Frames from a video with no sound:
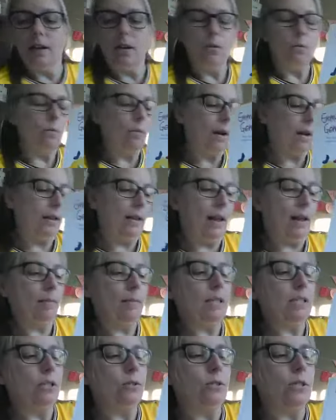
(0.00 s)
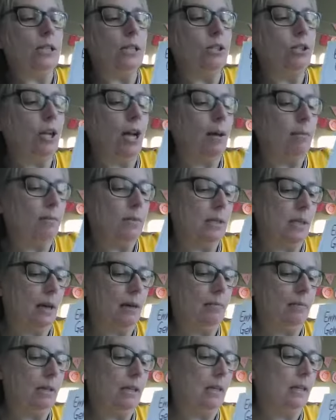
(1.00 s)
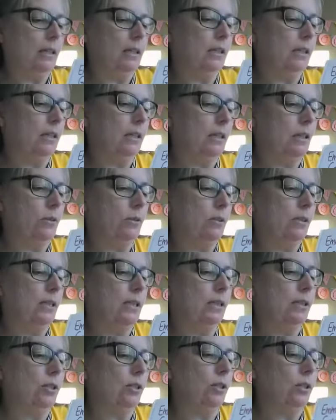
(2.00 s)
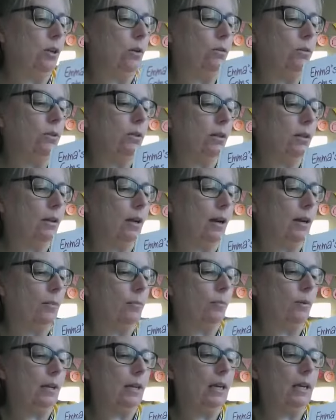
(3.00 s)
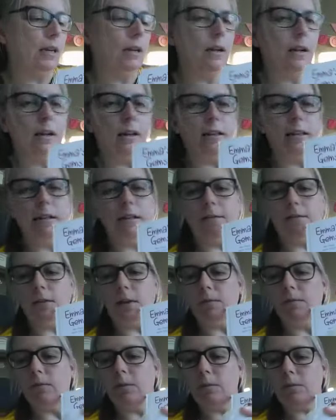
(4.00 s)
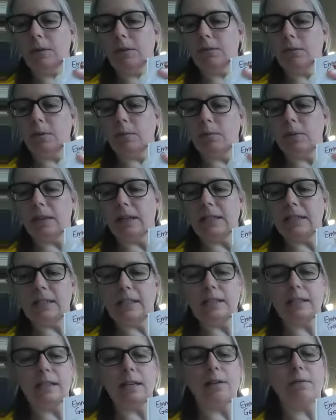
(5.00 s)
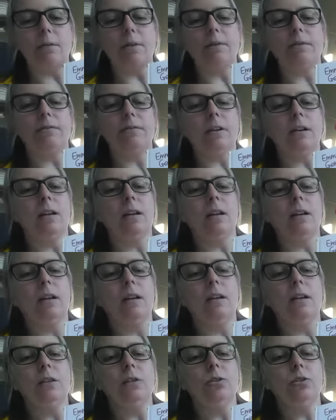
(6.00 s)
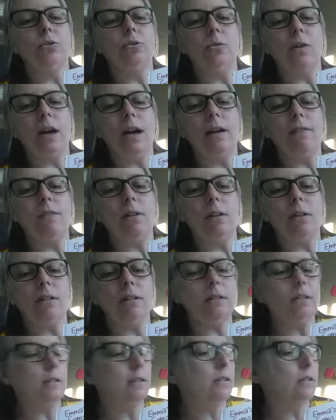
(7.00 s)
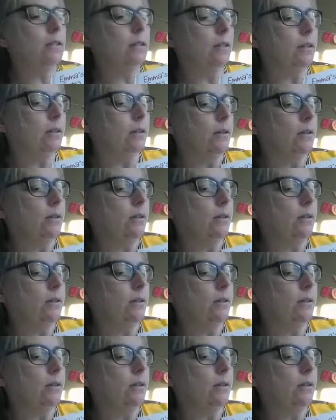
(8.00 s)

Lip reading: well, Emma's using gems. I'm going to use these stones. They're kind of pretty. They've come from different places that we've traveled, so